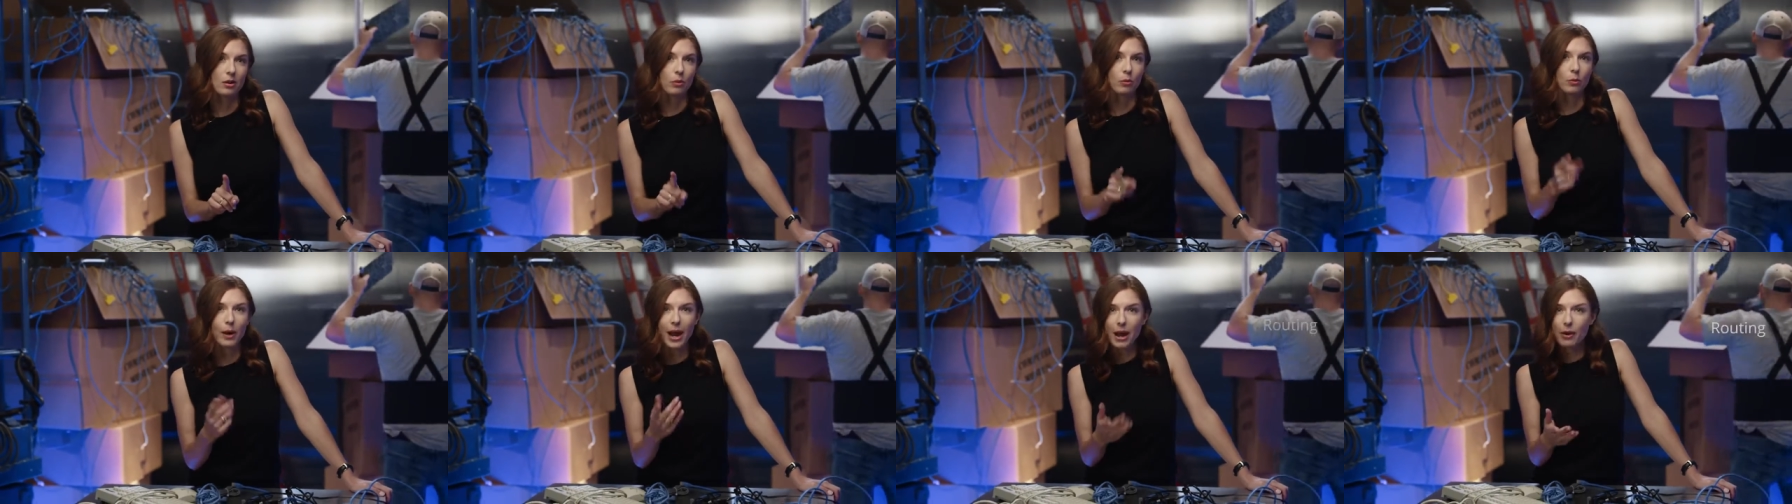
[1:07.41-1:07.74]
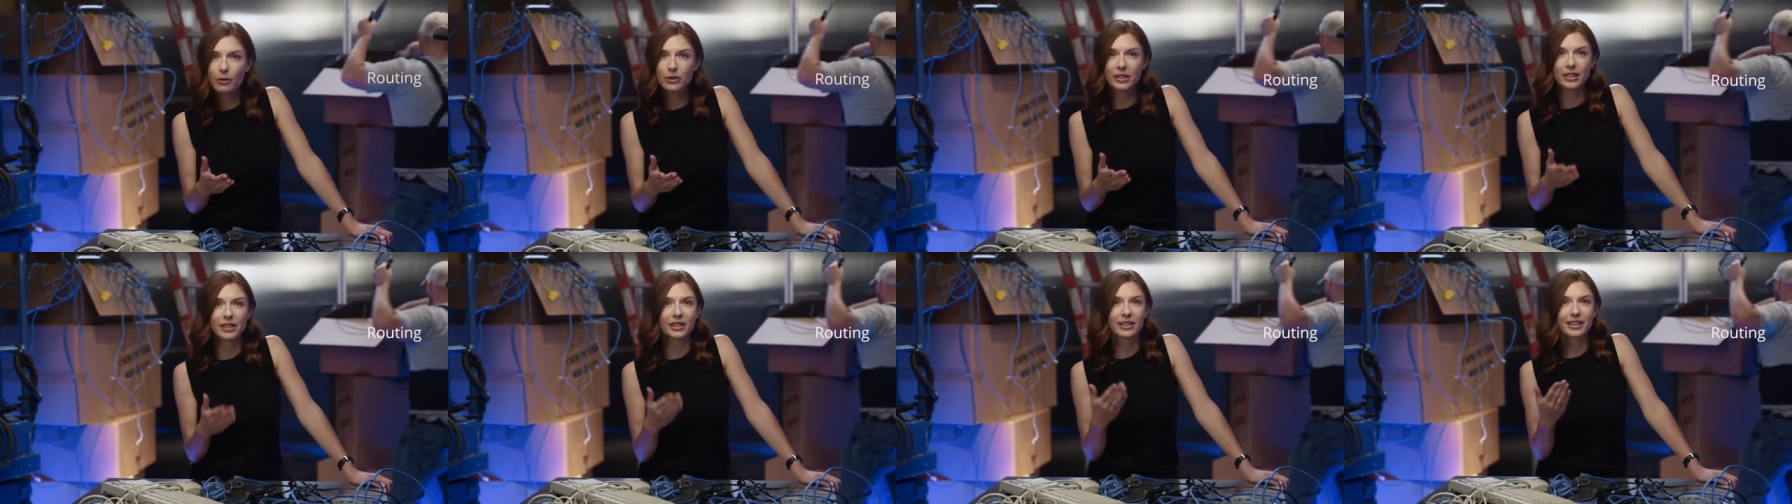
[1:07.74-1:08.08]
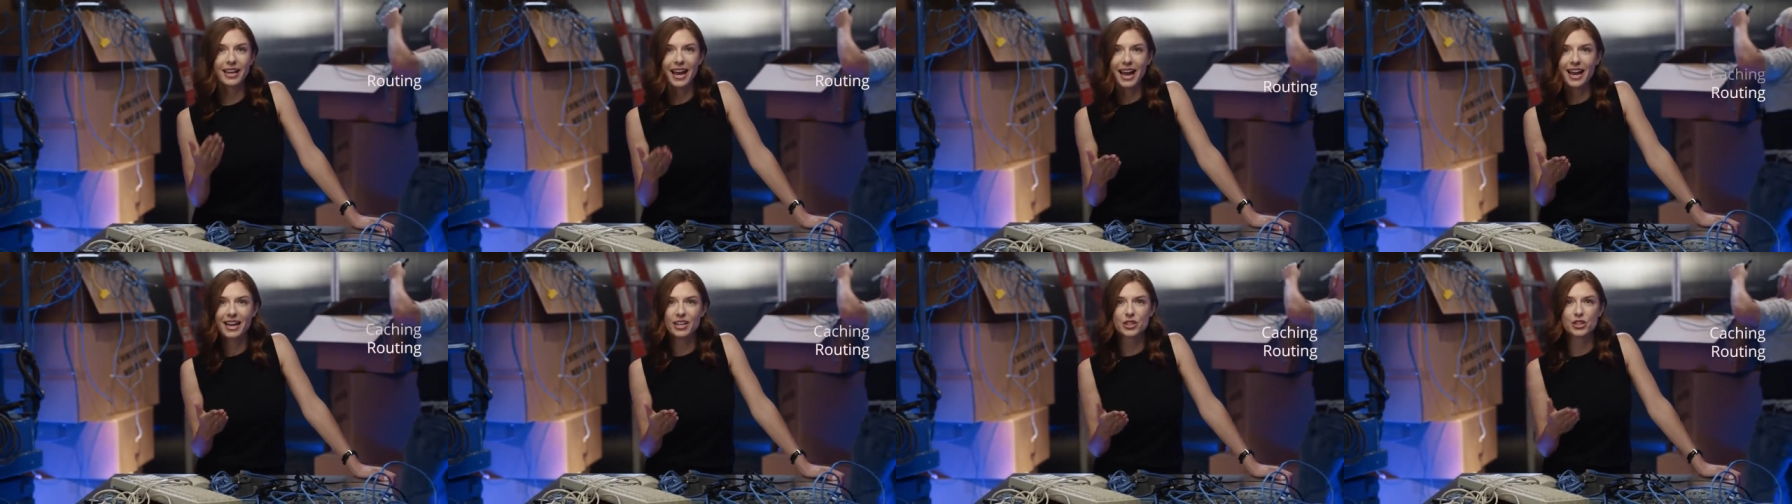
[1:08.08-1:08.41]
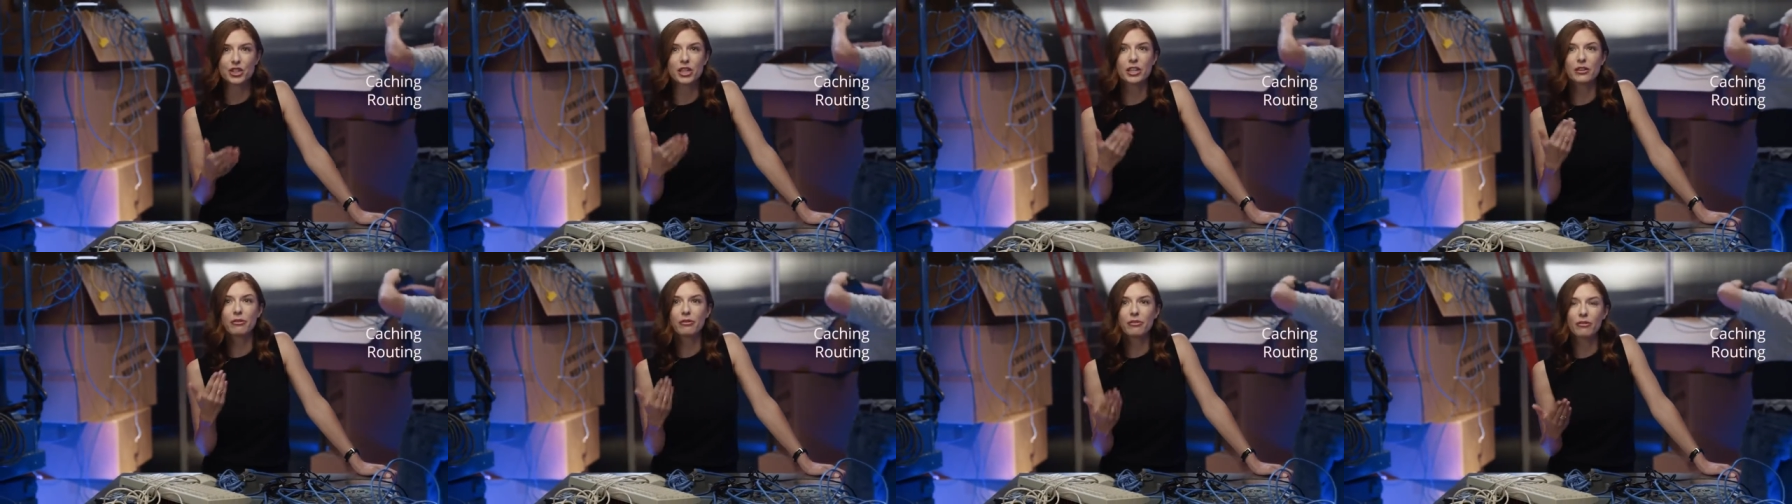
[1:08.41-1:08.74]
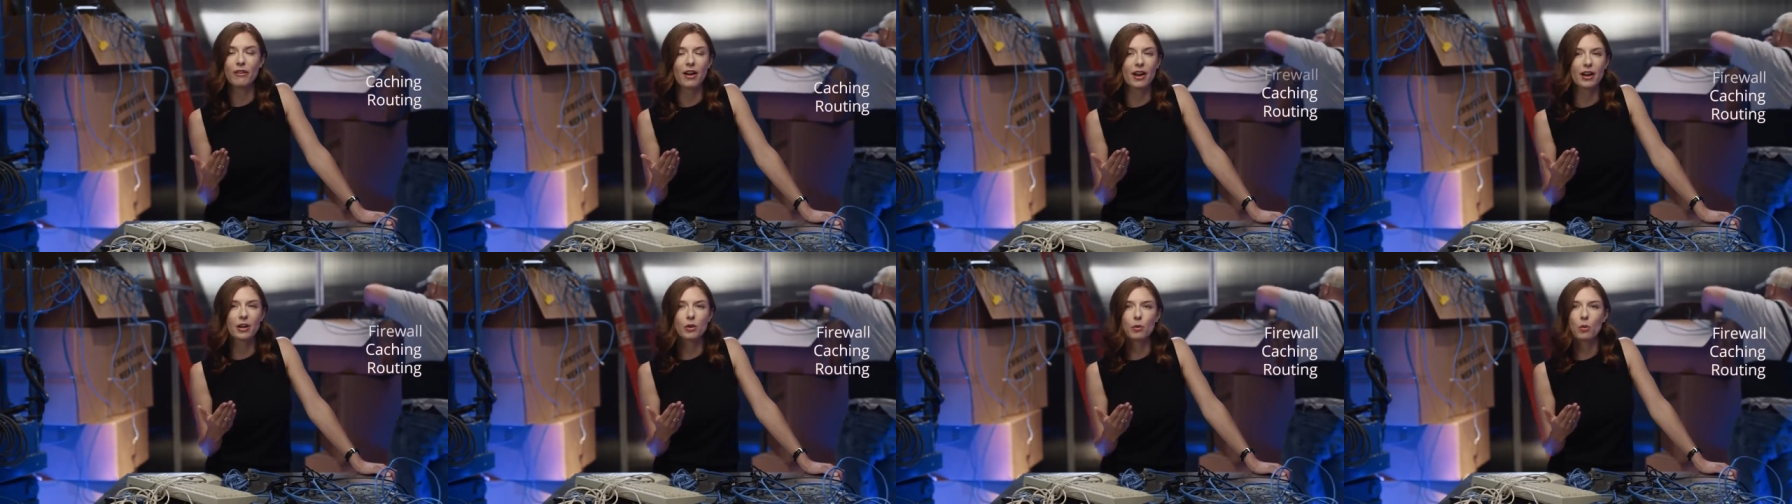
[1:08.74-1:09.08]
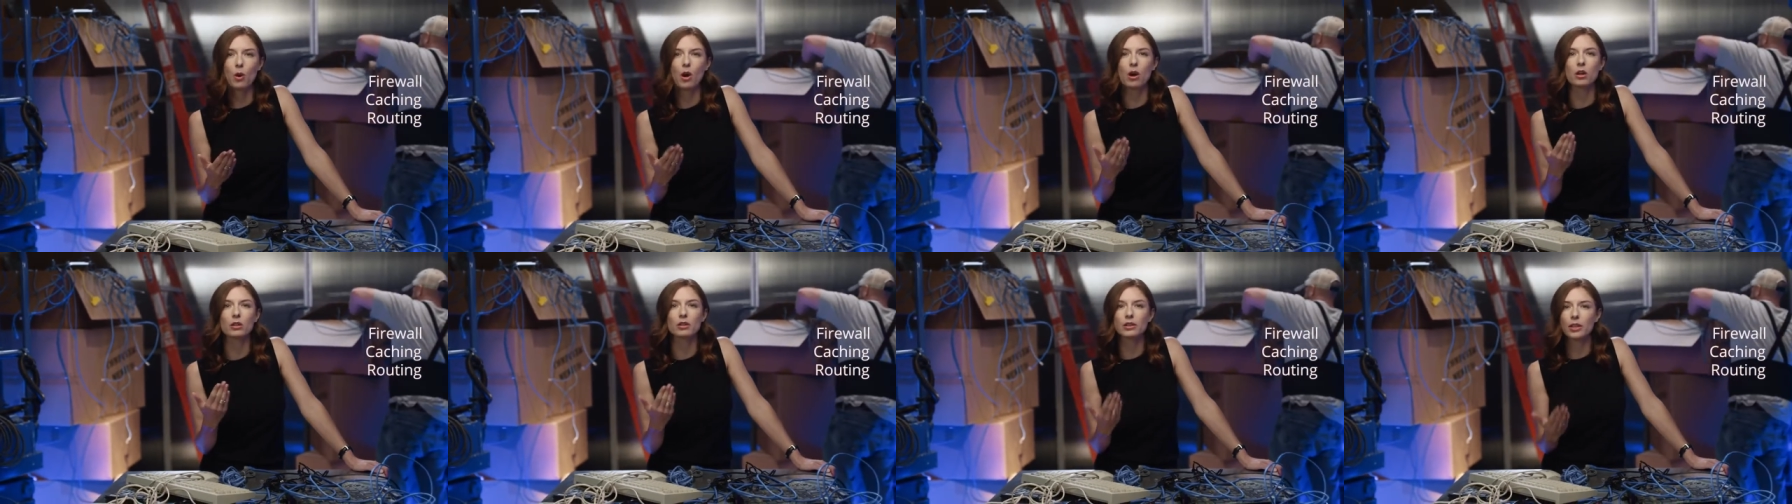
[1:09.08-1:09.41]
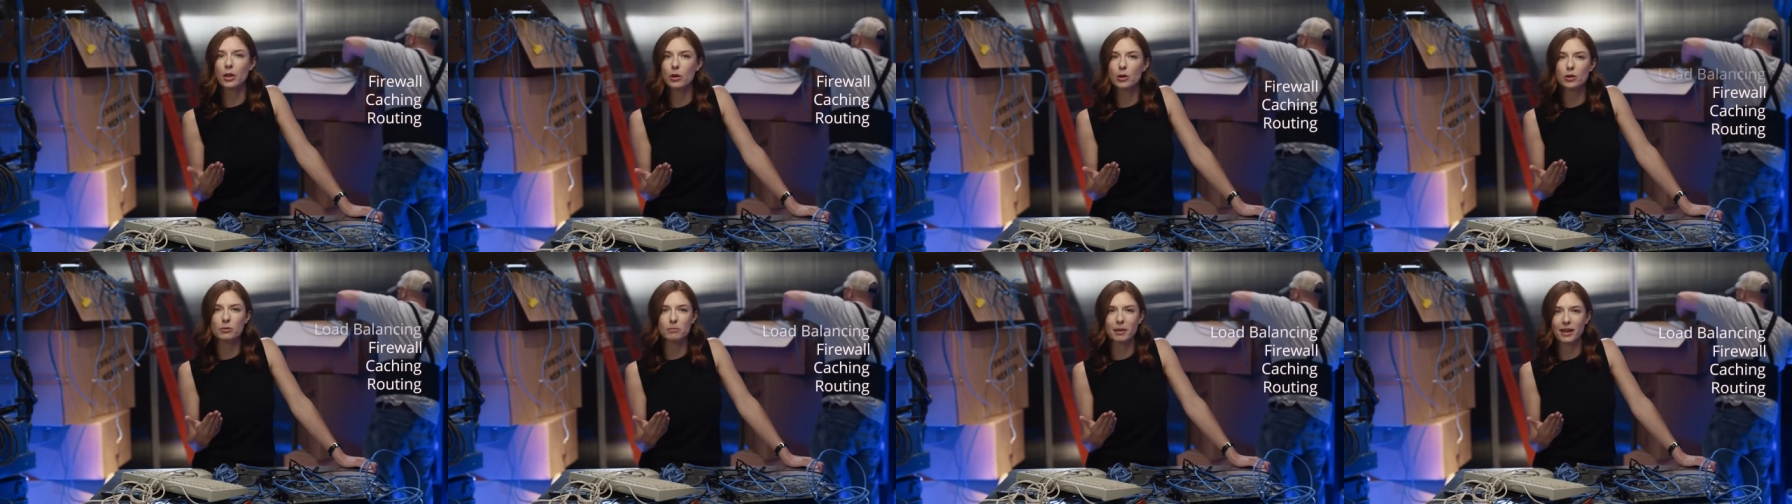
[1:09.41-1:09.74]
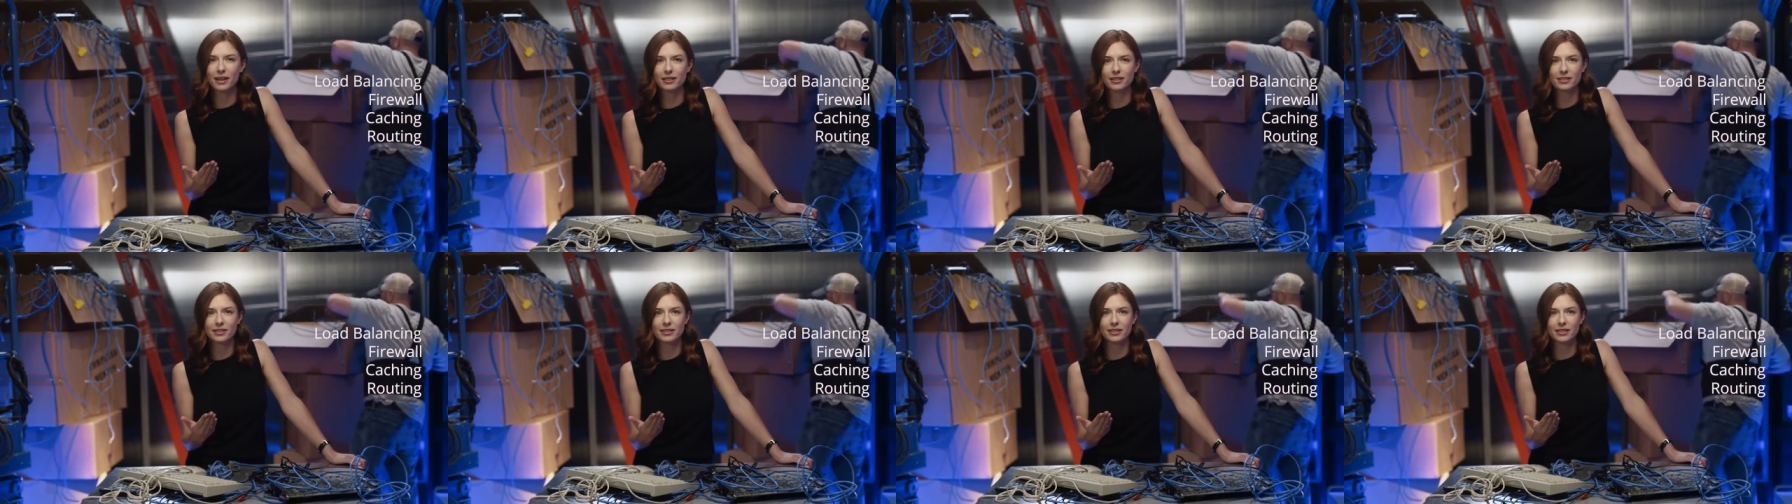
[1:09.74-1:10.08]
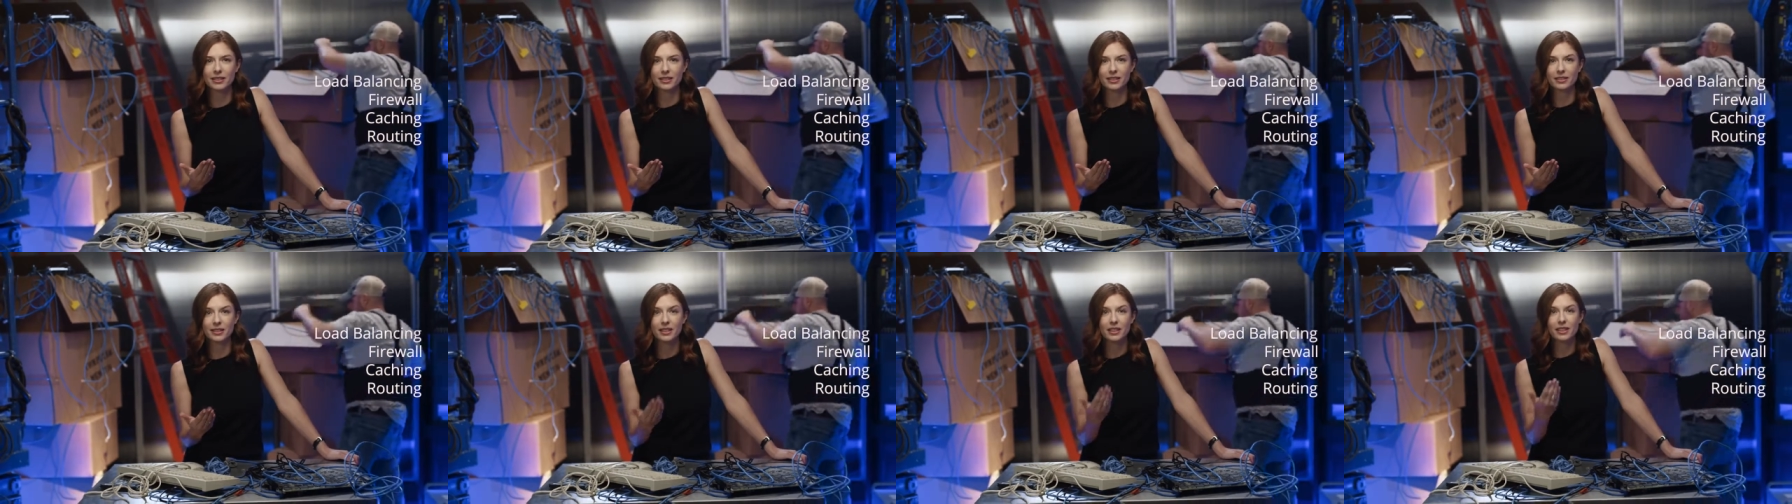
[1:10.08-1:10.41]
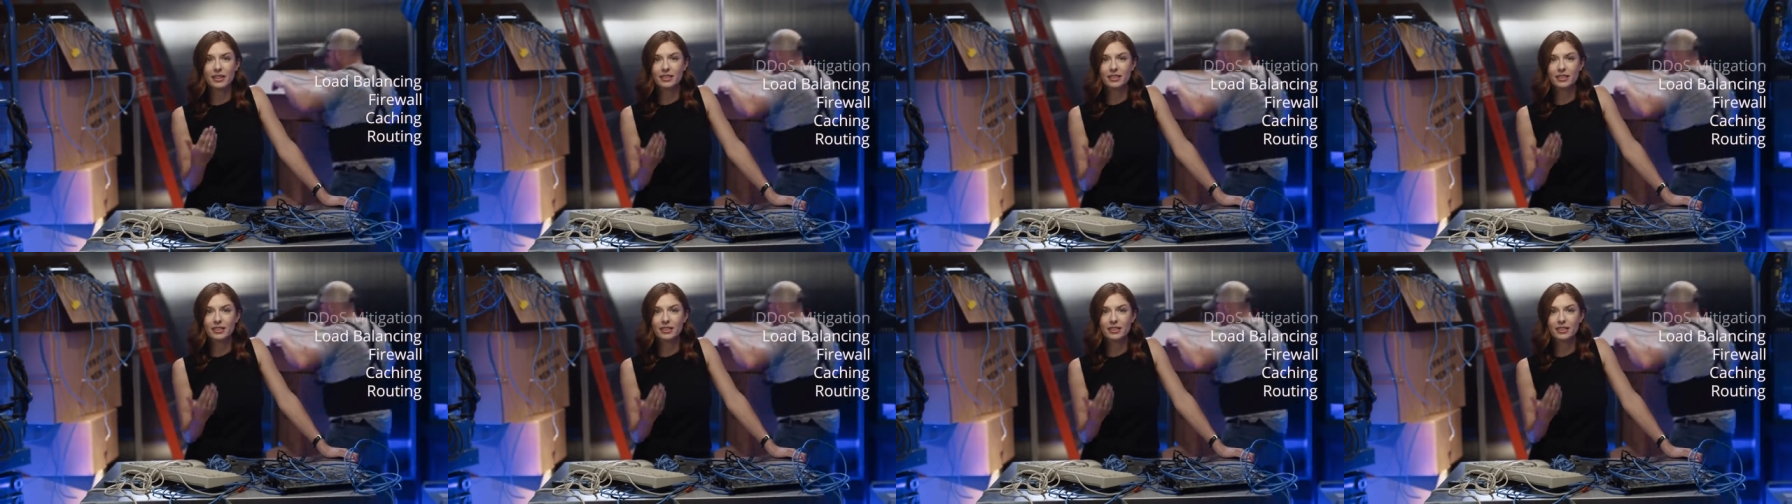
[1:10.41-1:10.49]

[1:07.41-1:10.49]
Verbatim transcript: Routing, caching, firewall, load balancing,